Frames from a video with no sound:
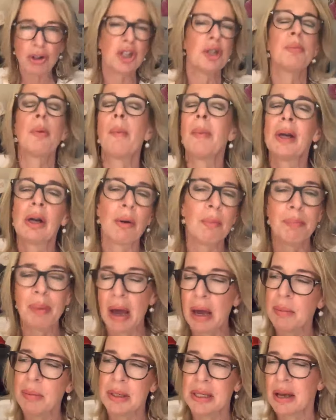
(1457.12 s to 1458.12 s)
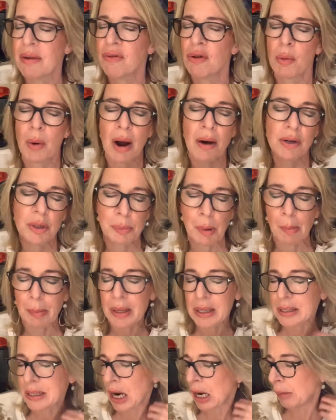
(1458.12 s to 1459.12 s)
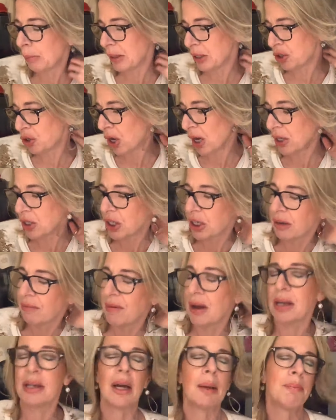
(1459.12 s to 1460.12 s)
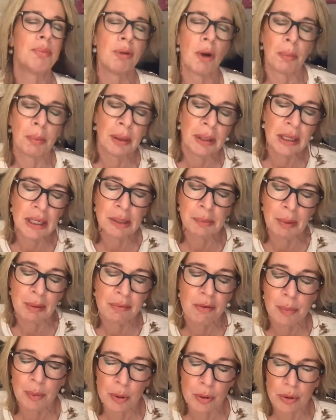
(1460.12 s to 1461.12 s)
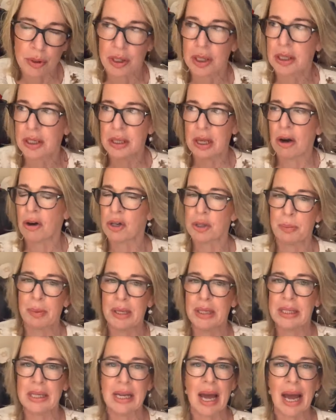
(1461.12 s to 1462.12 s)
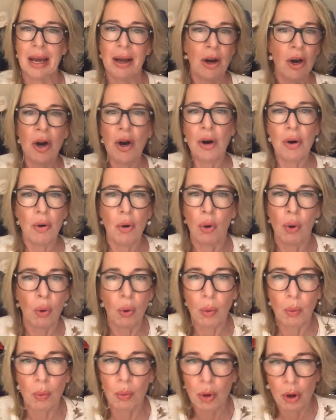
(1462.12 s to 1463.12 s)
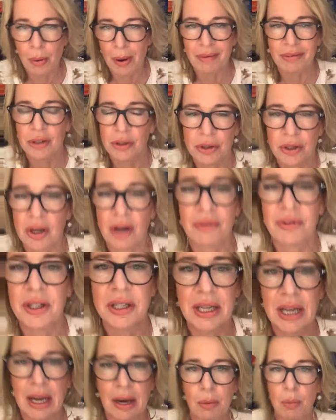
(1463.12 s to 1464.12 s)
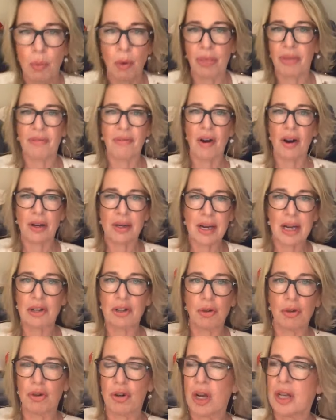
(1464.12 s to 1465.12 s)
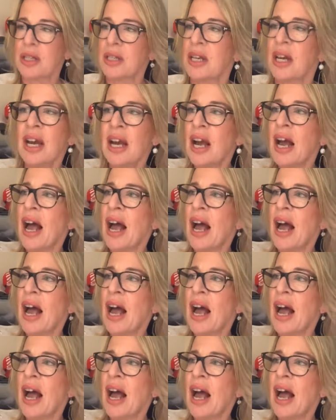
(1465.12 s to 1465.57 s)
She's probably got babies everywhere. It's probably a terribly tragic event. I probably need to be reported to the RSPCA or whoever looks after deer. What the fuck? National Trust?